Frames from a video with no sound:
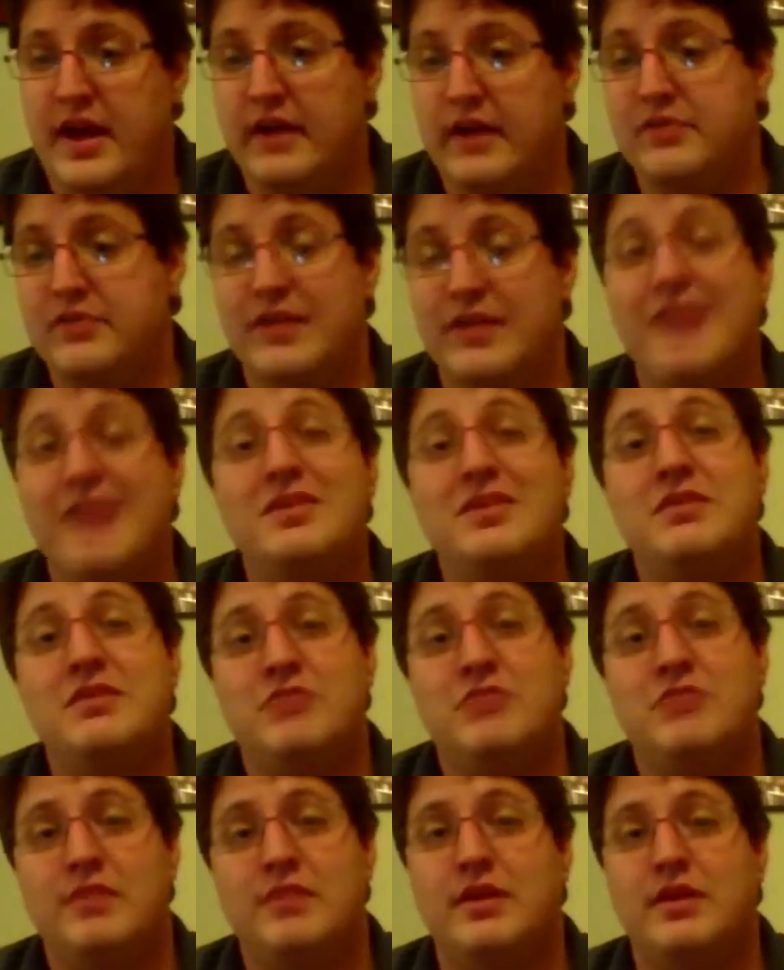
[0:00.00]
and it's
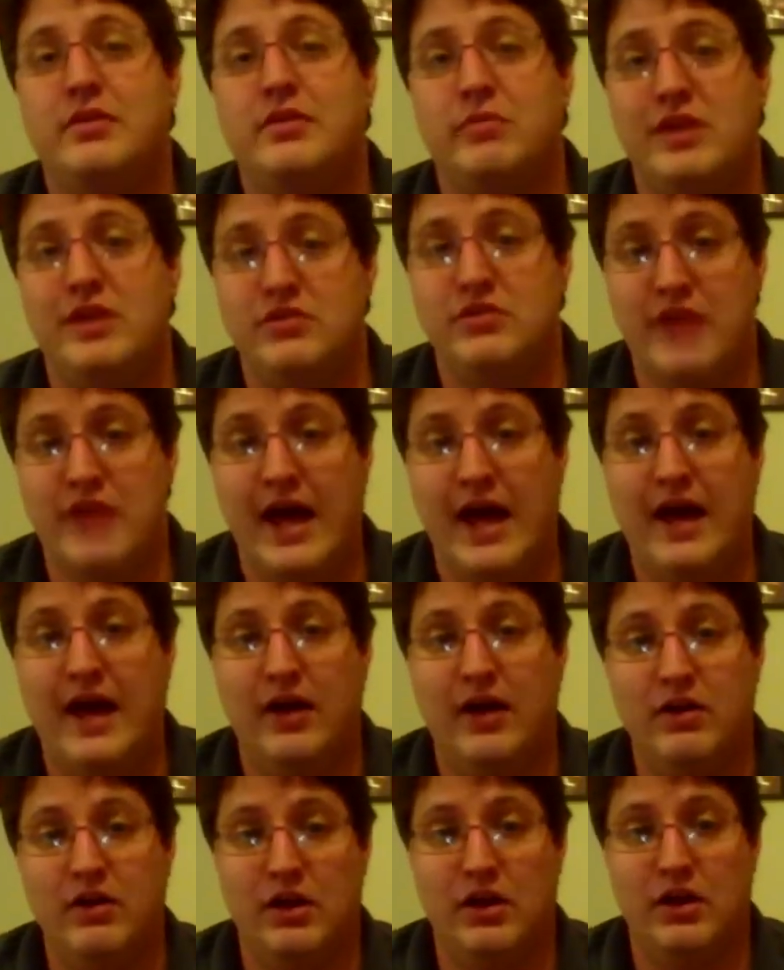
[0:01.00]
1973's
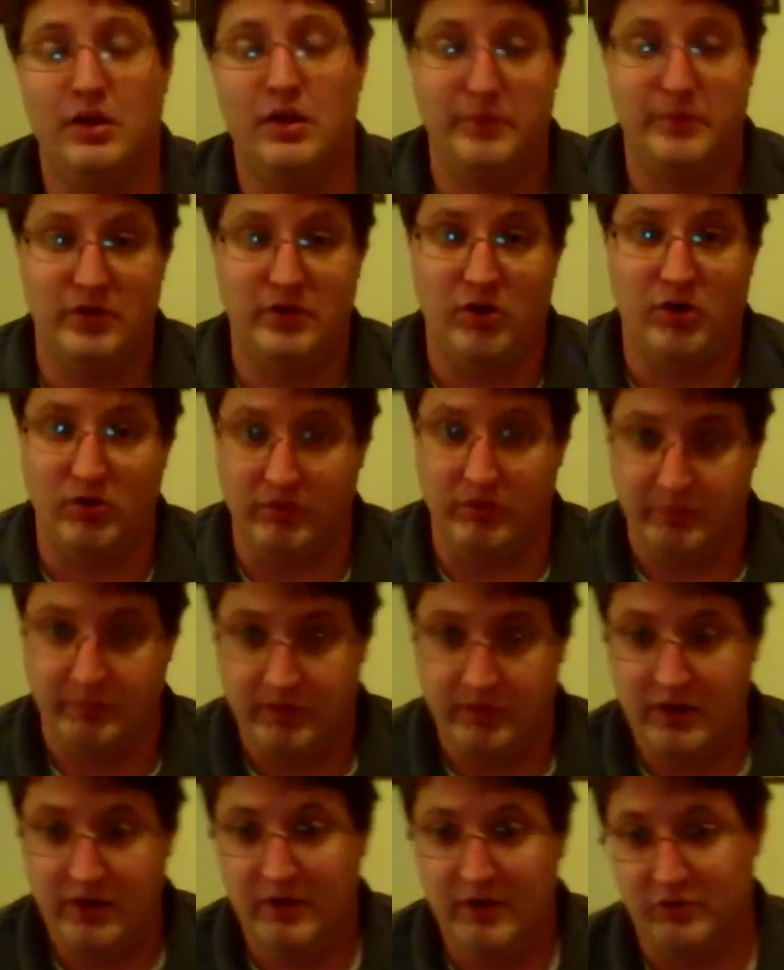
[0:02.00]
Hell Up in Harlem,
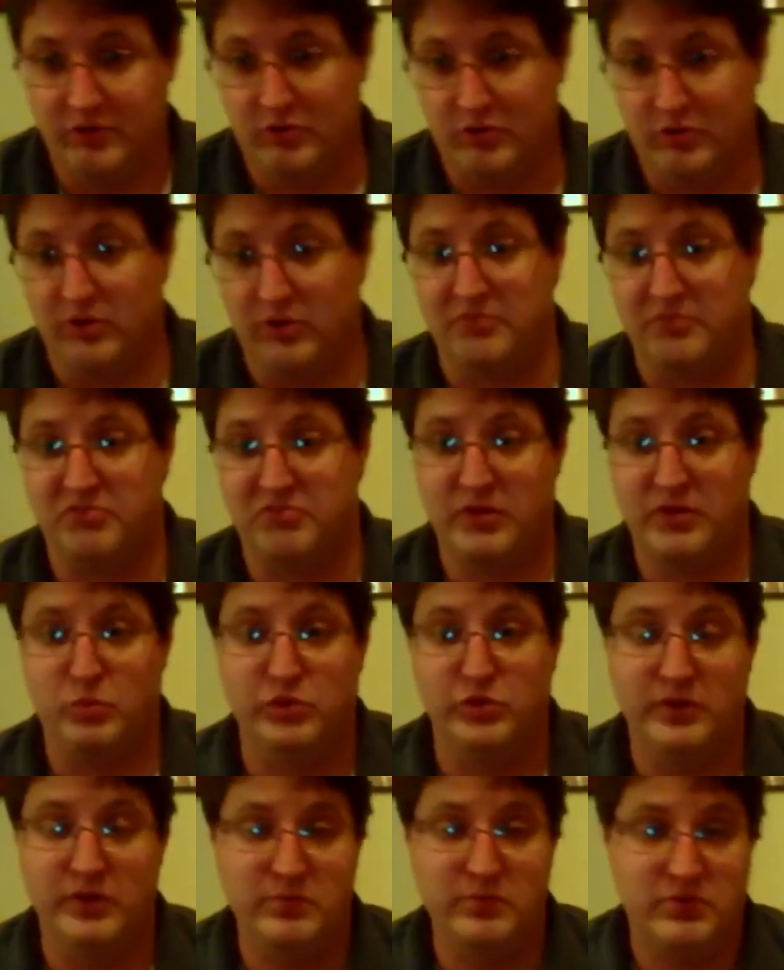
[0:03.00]
starring Fred
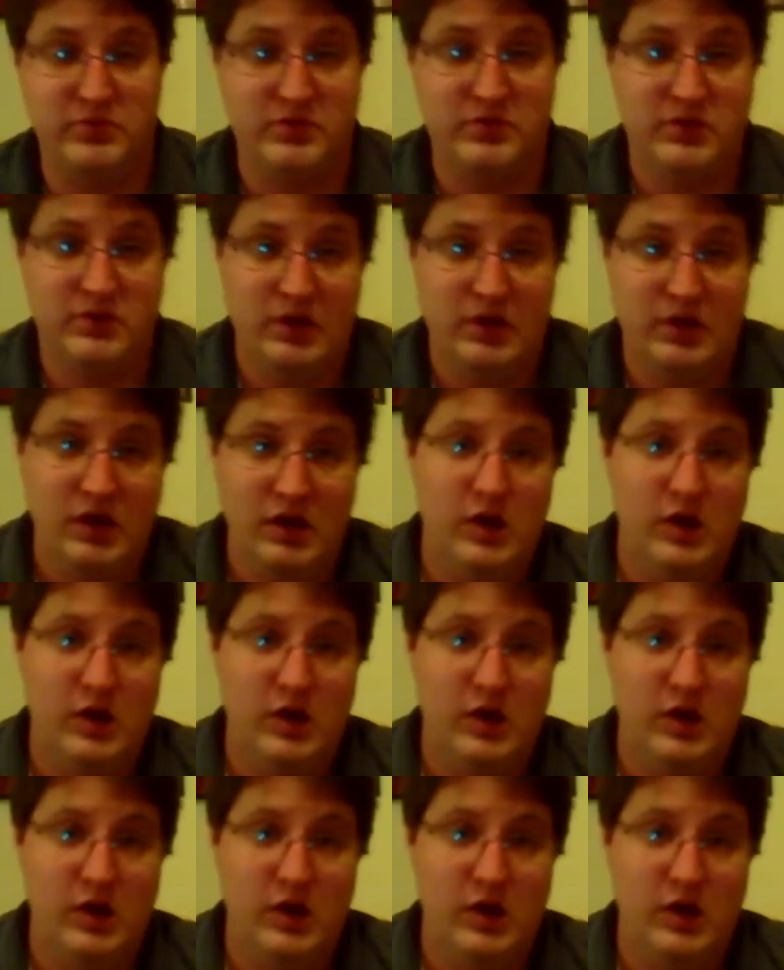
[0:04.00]
Williamson,